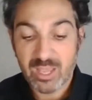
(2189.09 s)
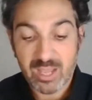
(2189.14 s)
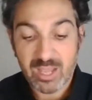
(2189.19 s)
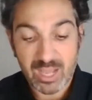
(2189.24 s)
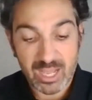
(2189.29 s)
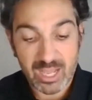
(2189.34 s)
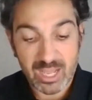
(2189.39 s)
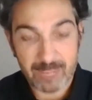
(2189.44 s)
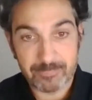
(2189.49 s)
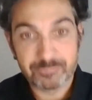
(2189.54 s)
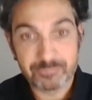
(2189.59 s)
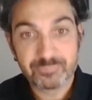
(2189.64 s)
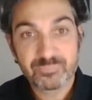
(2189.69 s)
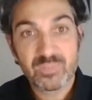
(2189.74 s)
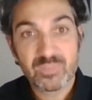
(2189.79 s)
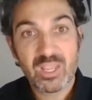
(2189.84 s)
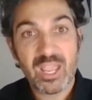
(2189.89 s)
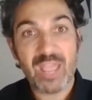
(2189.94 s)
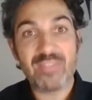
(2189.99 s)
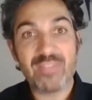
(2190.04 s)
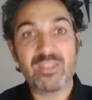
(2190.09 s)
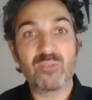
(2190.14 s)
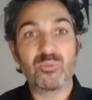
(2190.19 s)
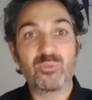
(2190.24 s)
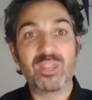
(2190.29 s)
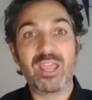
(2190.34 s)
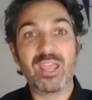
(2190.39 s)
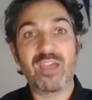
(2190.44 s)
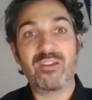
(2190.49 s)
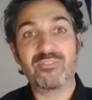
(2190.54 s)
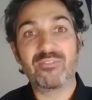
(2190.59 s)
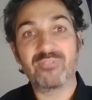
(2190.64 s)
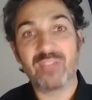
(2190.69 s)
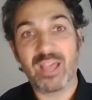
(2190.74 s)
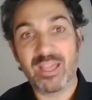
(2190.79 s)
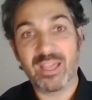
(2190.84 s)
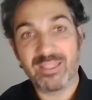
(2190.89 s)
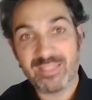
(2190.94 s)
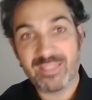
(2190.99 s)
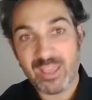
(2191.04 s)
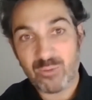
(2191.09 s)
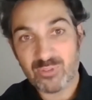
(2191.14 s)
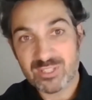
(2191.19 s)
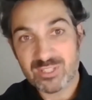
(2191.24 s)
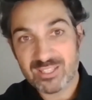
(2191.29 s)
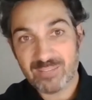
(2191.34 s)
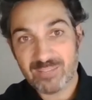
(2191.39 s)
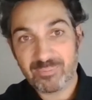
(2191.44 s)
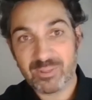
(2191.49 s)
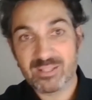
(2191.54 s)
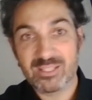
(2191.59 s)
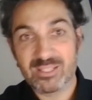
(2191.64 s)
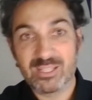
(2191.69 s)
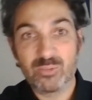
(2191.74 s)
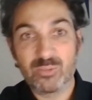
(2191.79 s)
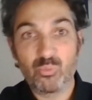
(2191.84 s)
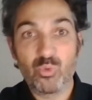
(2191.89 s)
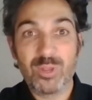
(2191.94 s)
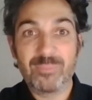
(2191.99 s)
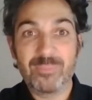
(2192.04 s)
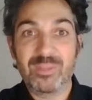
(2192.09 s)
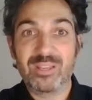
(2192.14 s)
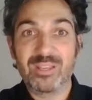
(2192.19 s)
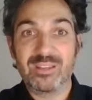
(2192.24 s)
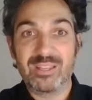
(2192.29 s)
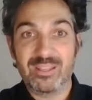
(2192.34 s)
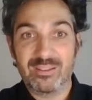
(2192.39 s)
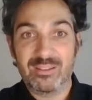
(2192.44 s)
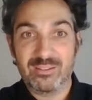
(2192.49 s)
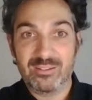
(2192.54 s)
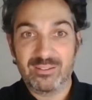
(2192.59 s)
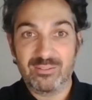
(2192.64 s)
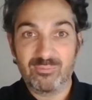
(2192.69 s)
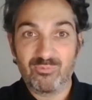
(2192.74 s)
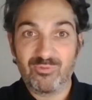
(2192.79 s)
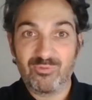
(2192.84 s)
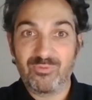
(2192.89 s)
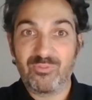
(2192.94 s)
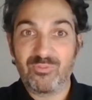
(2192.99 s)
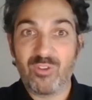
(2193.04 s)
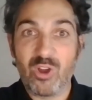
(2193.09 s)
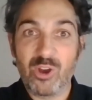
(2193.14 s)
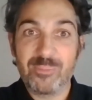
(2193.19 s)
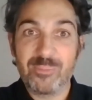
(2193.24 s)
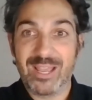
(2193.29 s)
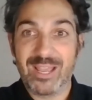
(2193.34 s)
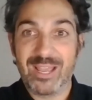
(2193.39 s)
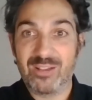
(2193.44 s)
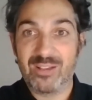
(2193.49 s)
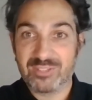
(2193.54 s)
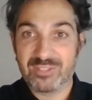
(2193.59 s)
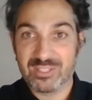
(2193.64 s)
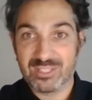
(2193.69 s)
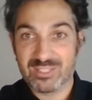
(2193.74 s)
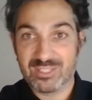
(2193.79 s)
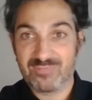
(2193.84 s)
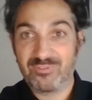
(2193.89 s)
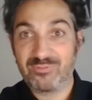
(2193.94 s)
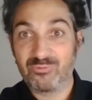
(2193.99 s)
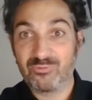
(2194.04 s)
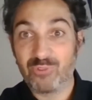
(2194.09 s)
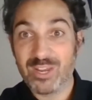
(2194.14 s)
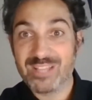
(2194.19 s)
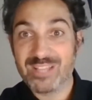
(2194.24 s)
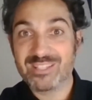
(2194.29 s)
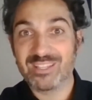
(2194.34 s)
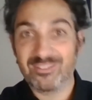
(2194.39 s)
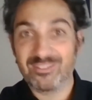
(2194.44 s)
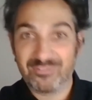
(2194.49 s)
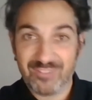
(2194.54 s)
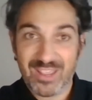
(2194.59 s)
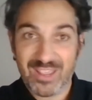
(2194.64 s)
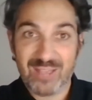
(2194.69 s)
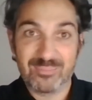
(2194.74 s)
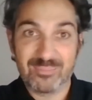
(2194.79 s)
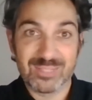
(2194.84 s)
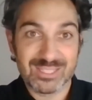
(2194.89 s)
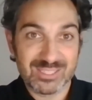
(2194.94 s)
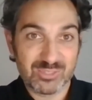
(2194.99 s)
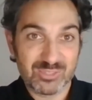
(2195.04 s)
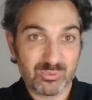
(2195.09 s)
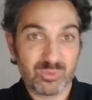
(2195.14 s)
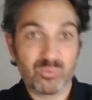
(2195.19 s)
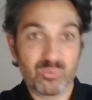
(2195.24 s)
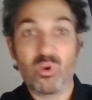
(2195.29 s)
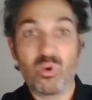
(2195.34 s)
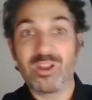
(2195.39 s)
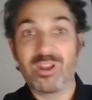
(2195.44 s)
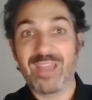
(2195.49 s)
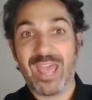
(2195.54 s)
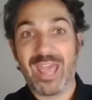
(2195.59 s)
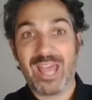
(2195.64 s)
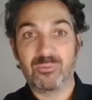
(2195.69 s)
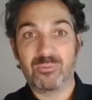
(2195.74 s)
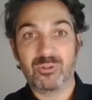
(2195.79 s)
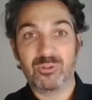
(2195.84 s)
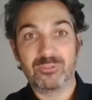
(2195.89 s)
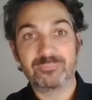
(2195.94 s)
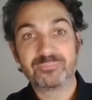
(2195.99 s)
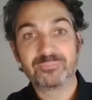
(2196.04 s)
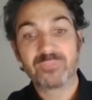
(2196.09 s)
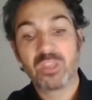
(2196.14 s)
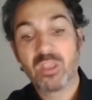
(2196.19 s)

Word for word: Um, and then we have, and that was typically women in farmhouses raising families with one animal,